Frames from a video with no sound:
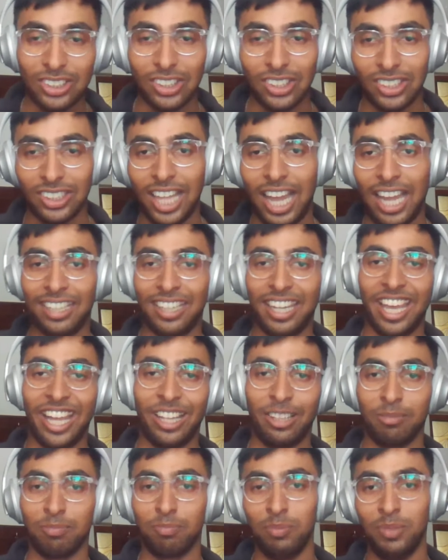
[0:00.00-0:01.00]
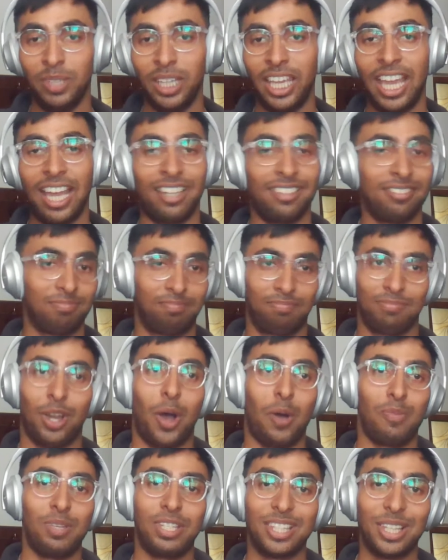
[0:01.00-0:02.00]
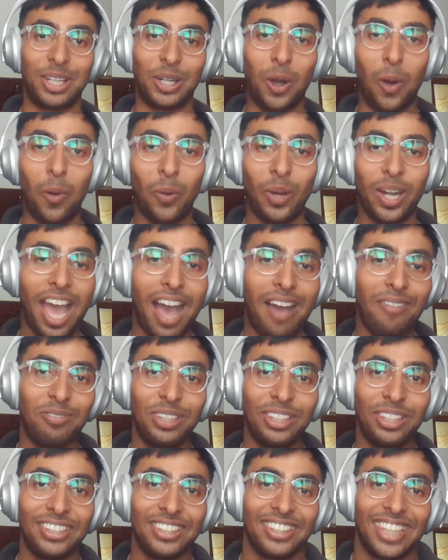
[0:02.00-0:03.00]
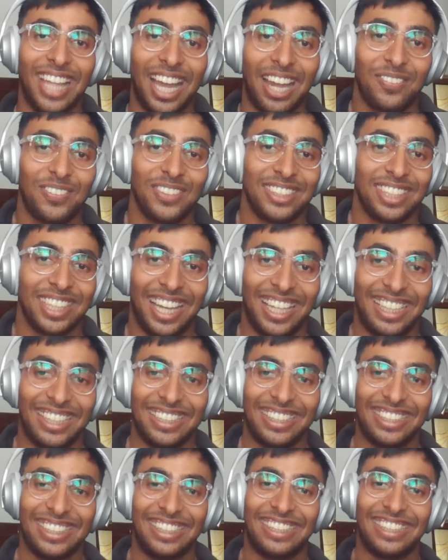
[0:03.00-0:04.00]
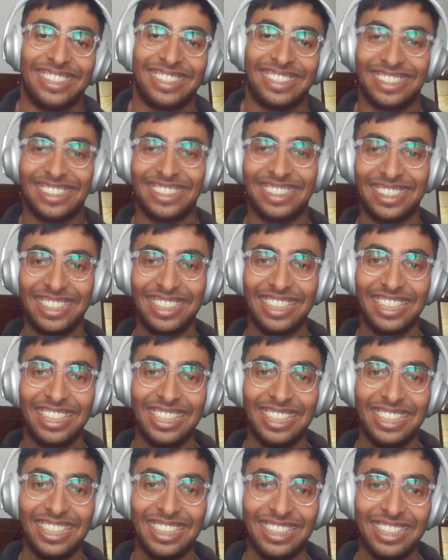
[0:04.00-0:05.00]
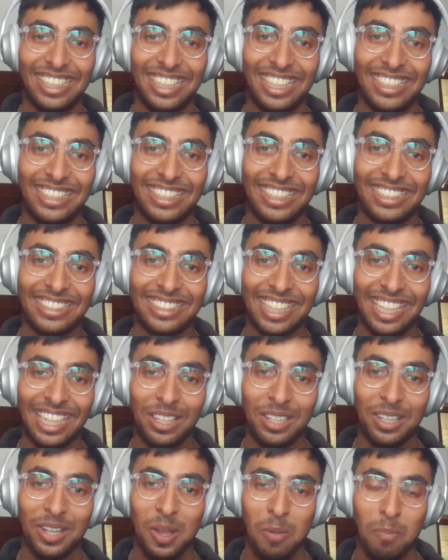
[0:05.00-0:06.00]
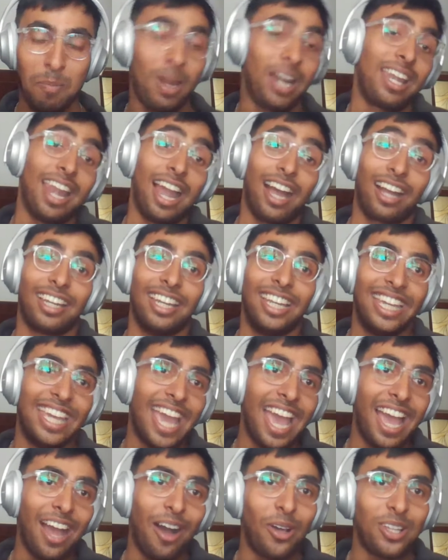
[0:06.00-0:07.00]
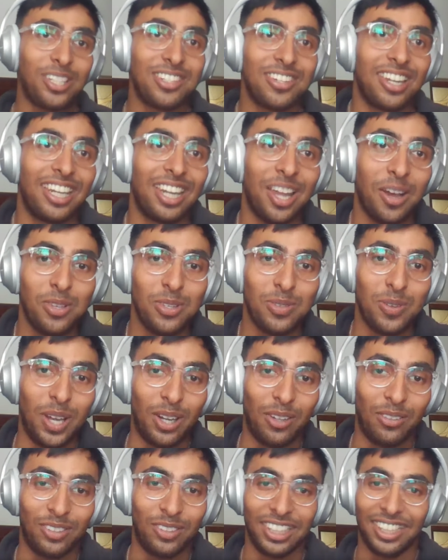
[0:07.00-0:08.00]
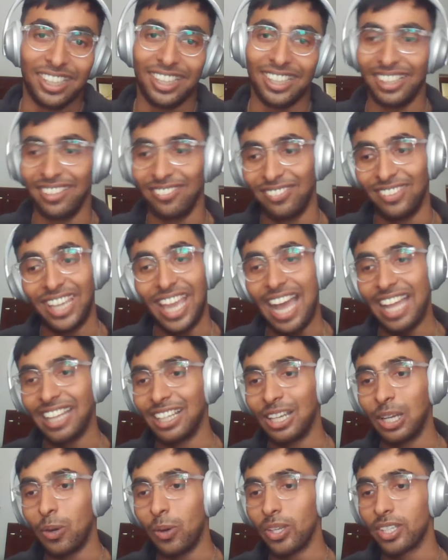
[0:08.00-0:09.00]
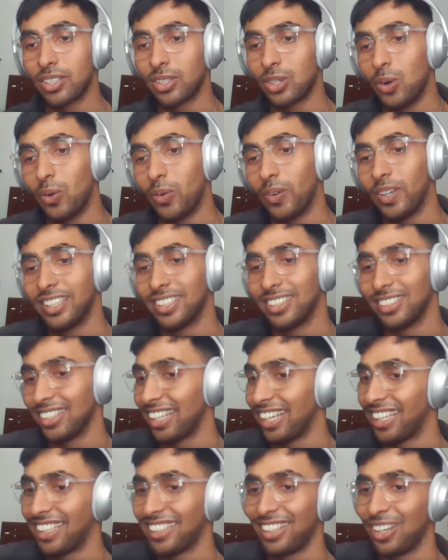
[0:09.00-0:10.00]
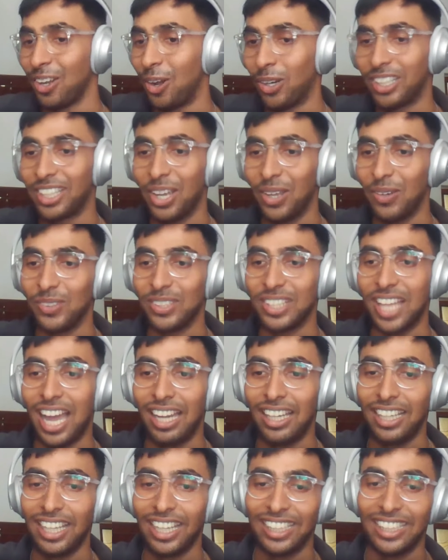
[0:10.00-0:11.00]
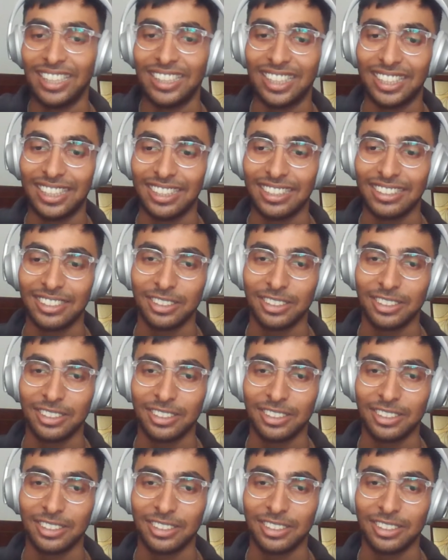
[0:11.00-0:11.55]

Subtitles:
So that helped me. And obviously, COVID happened, so that was another this thing. But luckily, yeah, Australia was one of we had the lowest COVID, so like lockdown was hardly anything.